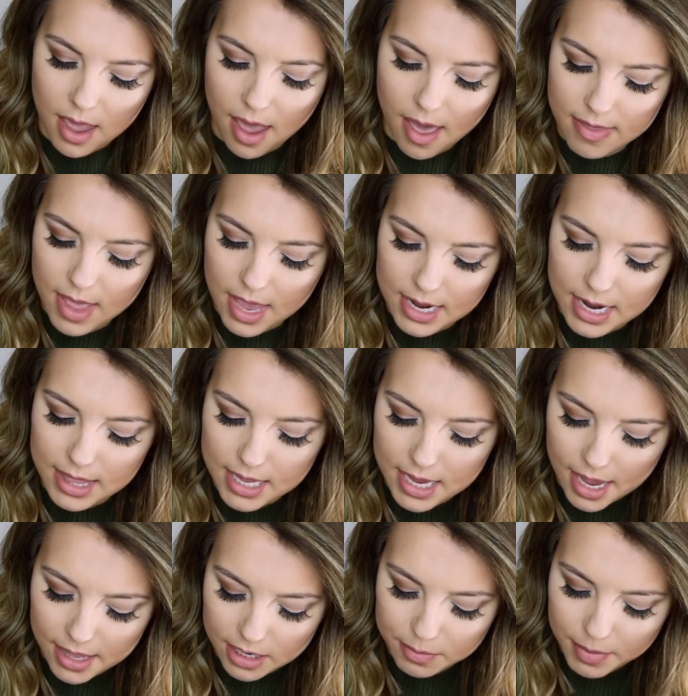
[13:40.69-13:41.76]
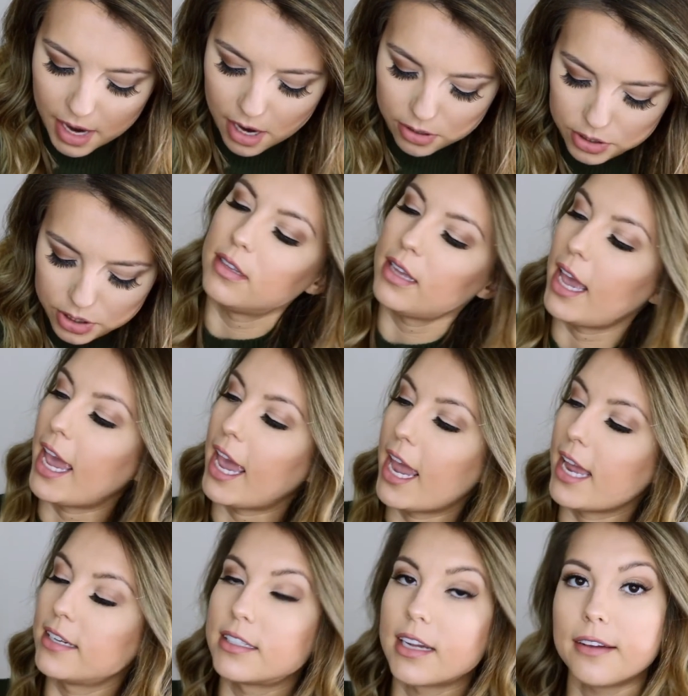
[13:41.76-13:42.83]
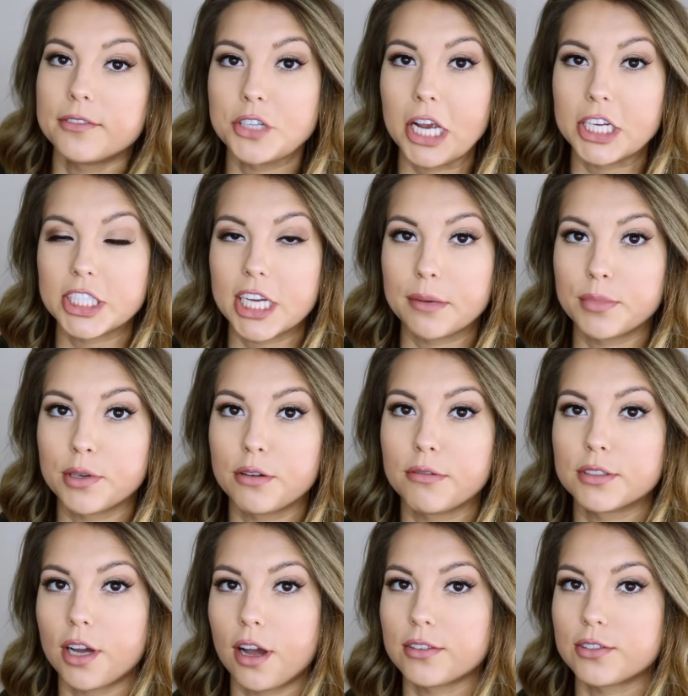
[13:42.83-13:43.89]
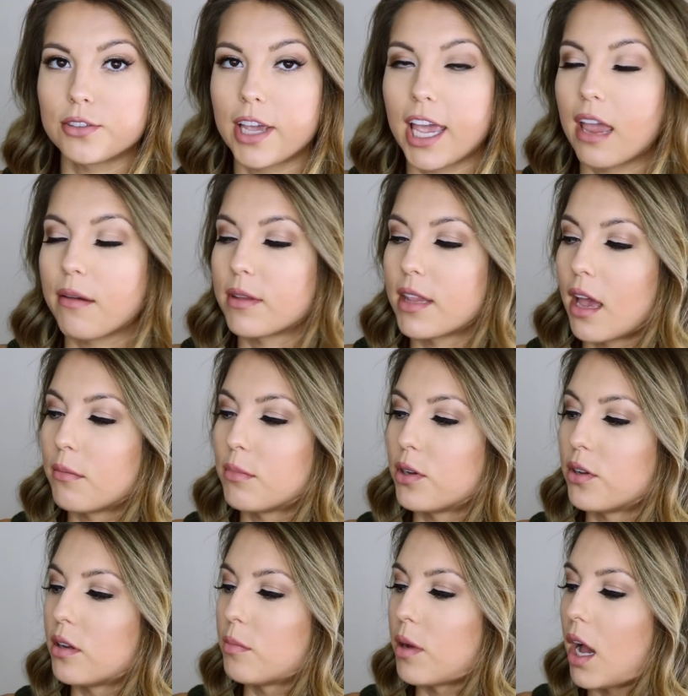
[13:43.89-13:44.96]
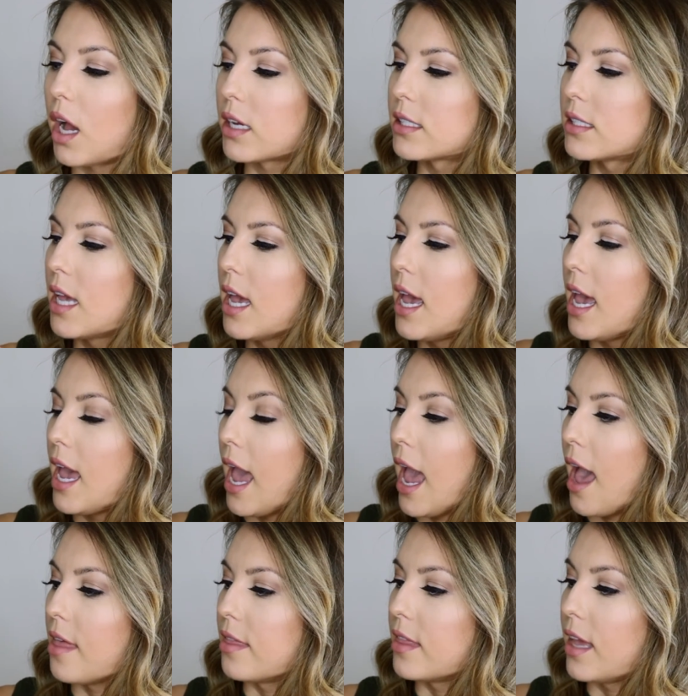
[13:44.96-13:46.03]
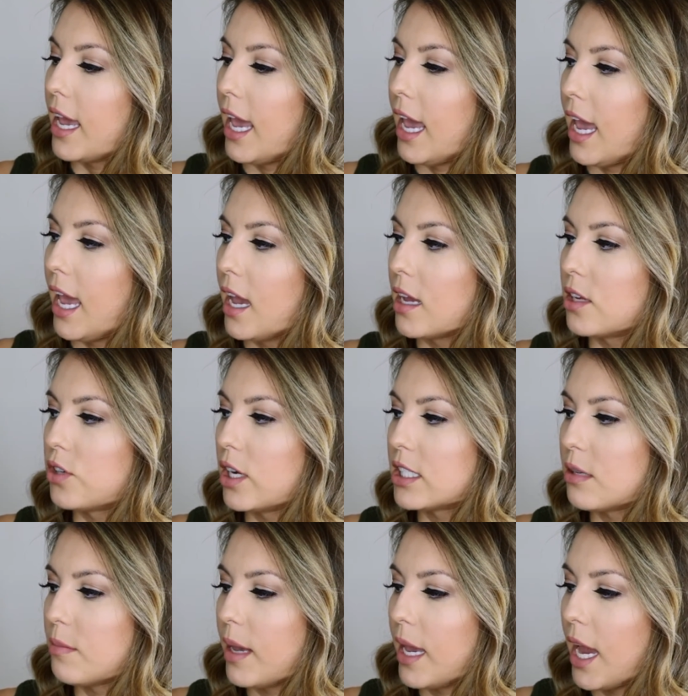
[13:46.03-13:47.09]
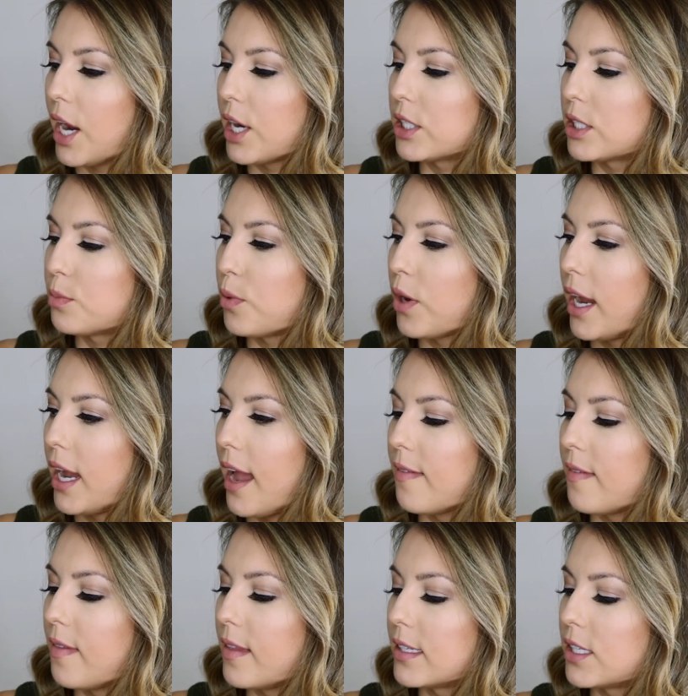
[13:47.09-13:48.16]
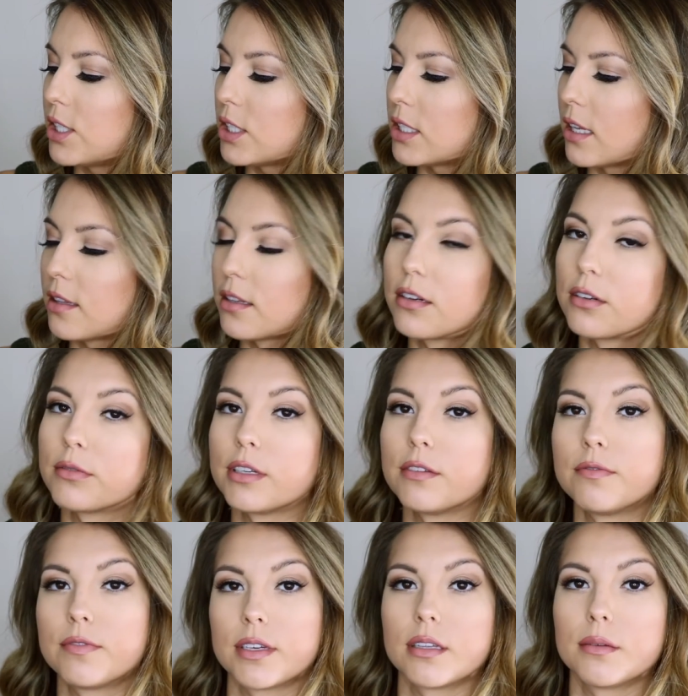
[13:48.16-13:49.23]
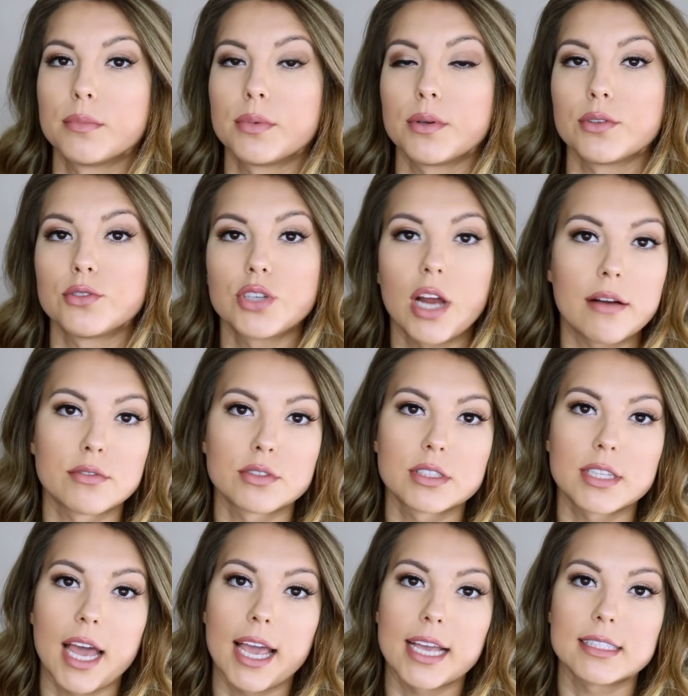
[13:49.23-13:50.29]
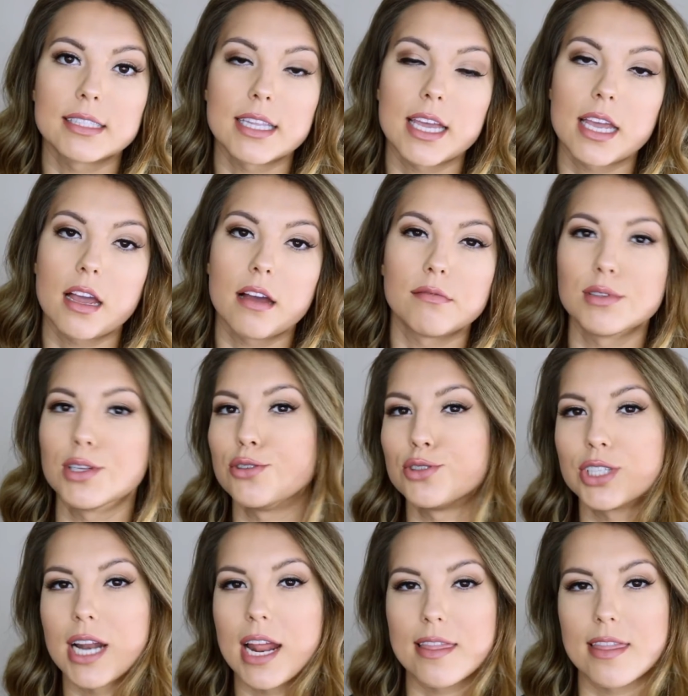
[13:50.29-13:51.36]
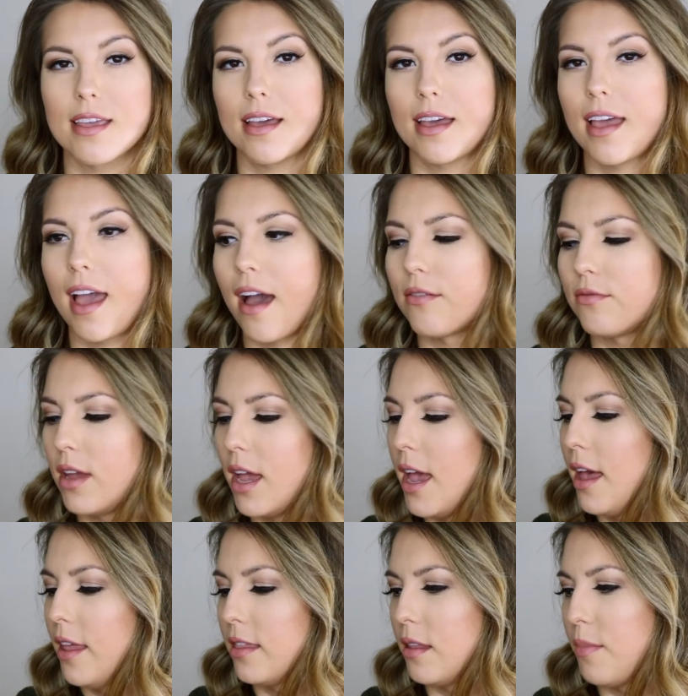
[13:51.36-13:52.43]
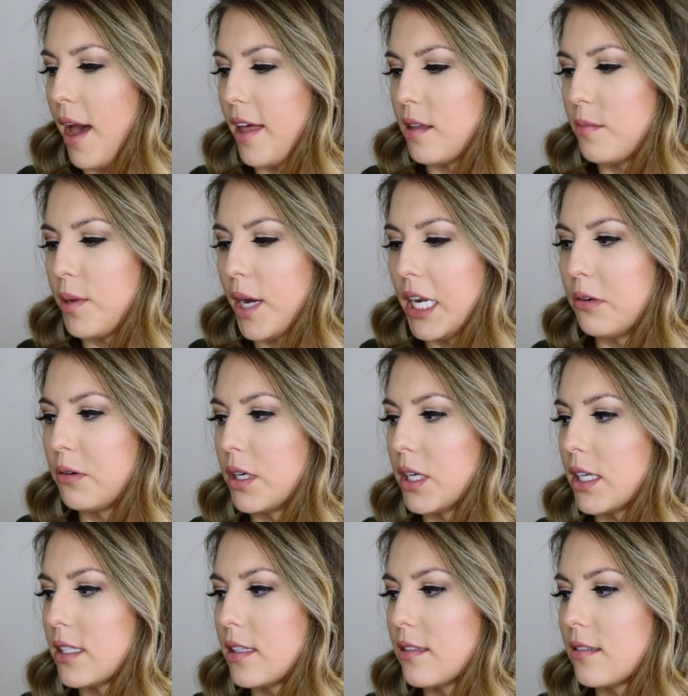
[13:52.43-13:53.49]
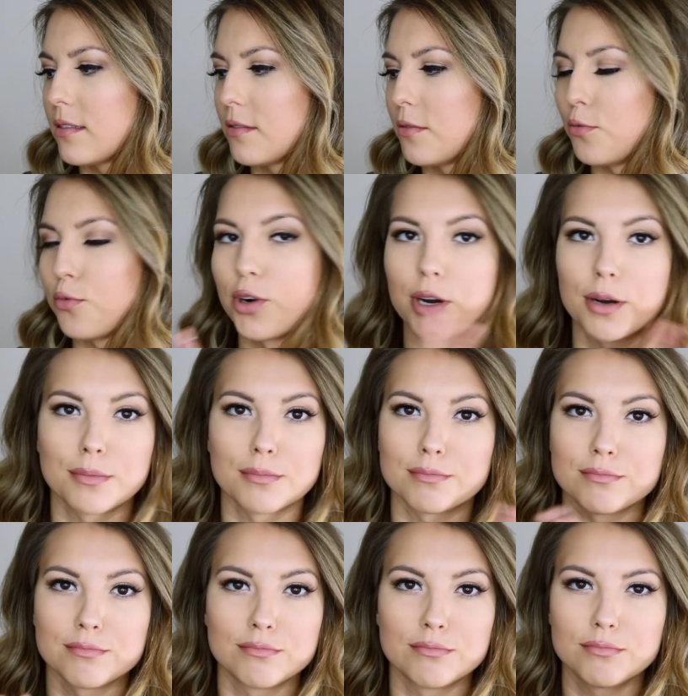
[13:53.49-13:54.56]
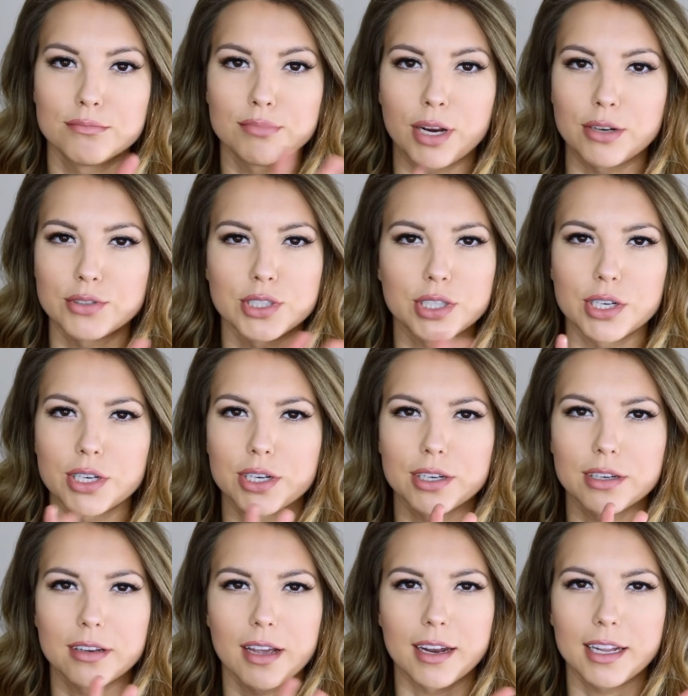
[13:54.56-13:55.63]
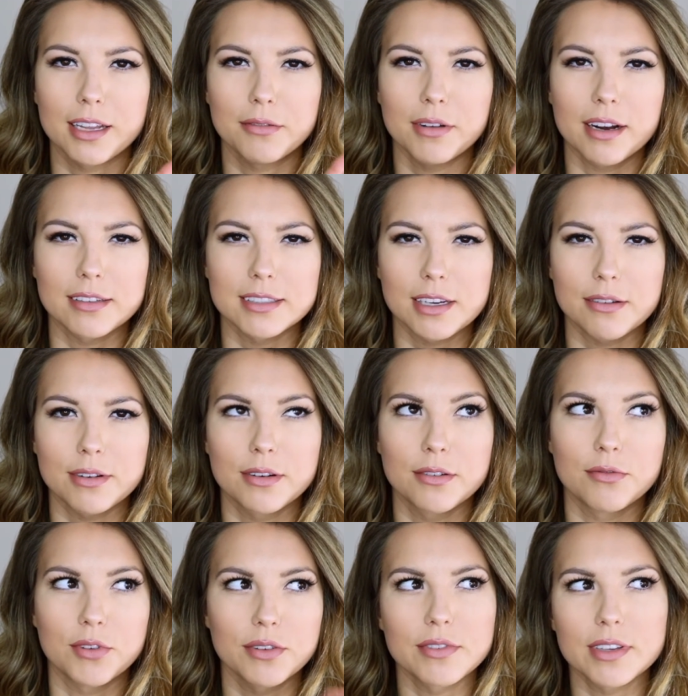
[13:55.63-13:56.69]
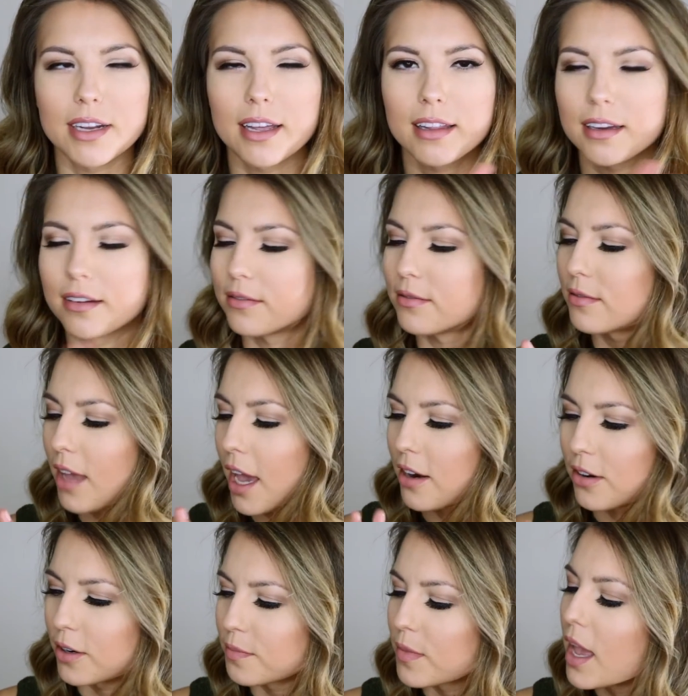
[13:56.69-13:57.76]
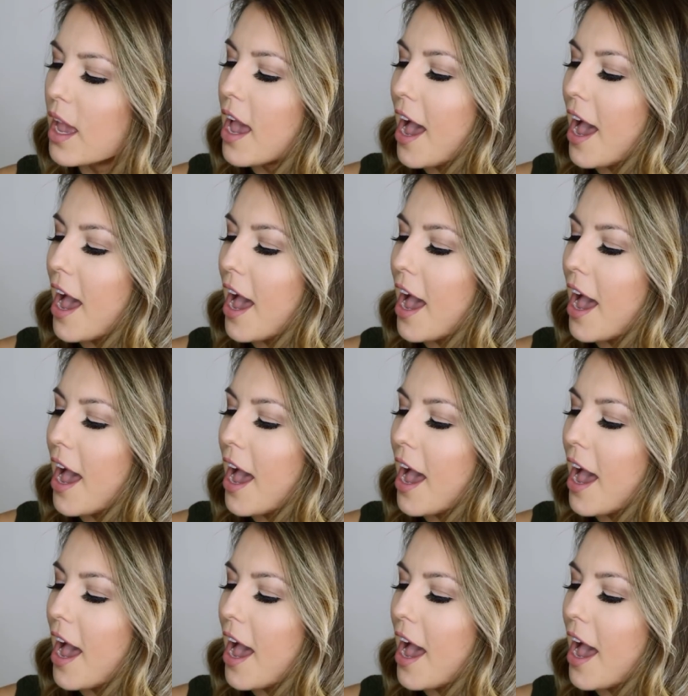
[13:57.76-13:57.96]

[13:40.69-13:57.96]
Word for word: And then in the other pouch, a Dove dry shampoo, which also came in that beauty box, and a Tresemme hairspray. And then this is just a little refillable travel size thing of lotion. I think I have the Bath & Body Works warm brown sugar, honey, what is that one? Warm vanilla, I don't know.